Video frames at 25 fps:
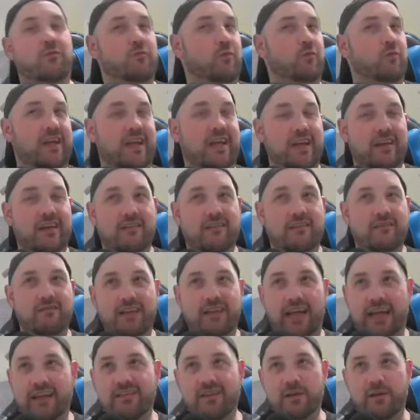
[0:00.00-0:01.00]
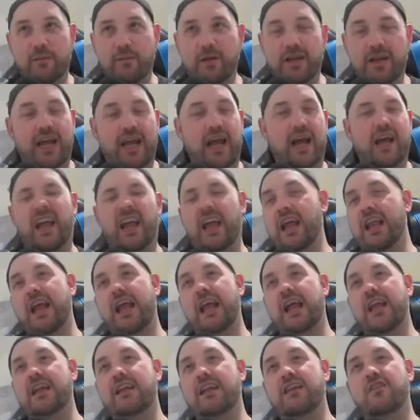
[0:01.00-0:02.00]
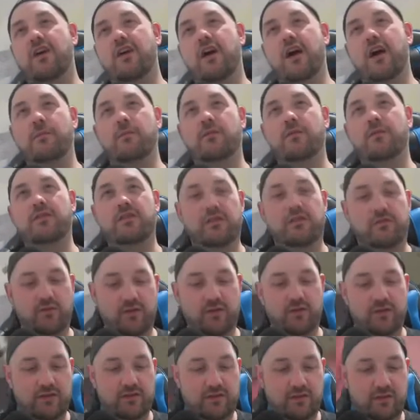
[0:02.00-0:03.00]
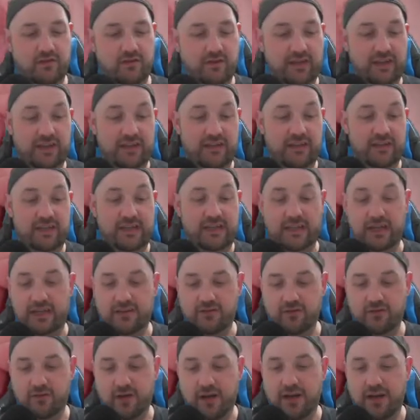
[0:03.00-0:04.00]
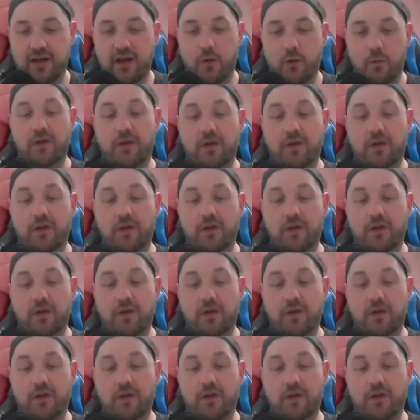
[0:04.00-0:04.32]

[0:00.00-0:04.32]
we can take somebody out at any time, which is really, really nice, right?